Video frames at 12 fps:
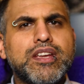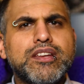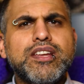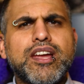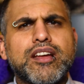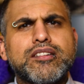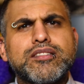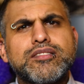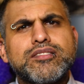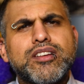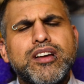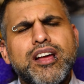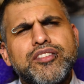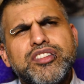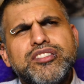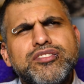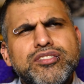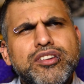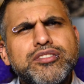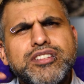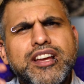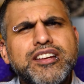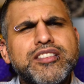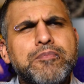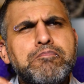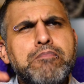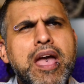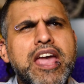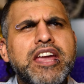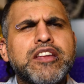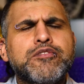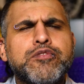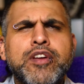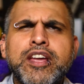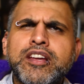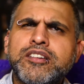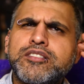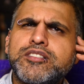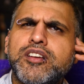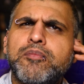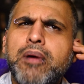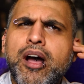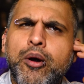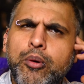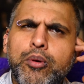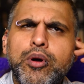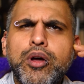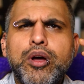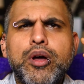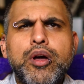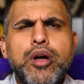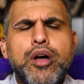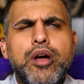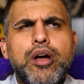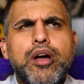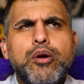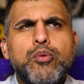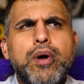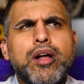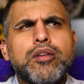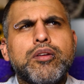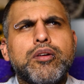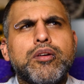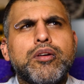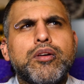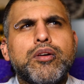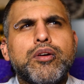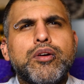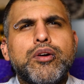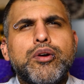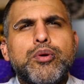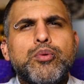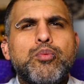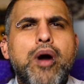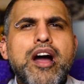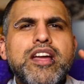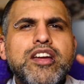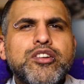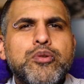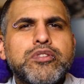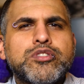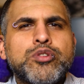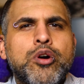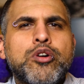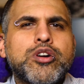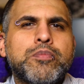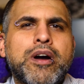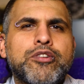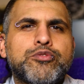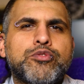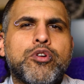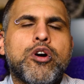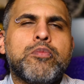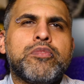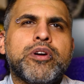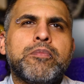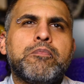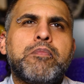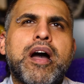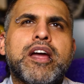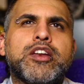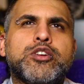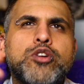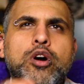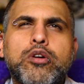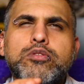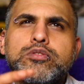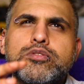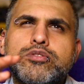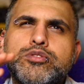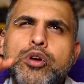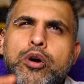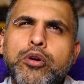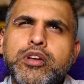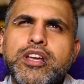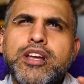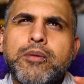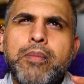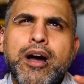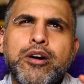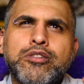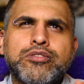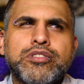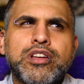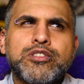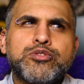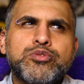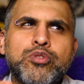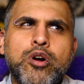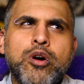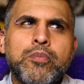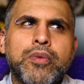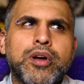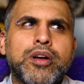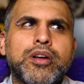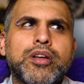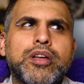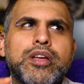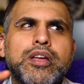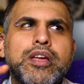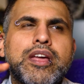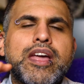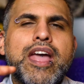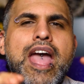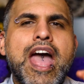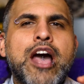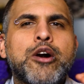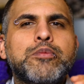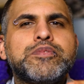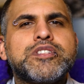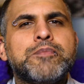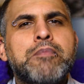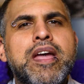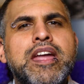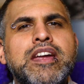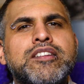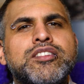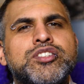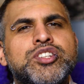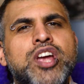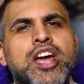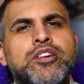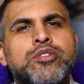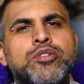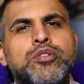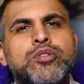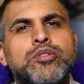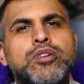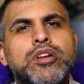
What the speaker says: Yeah, then those like the main things about, well, why I don't want to talk about trauma, and by not talking about the trauma, it helps to make the channel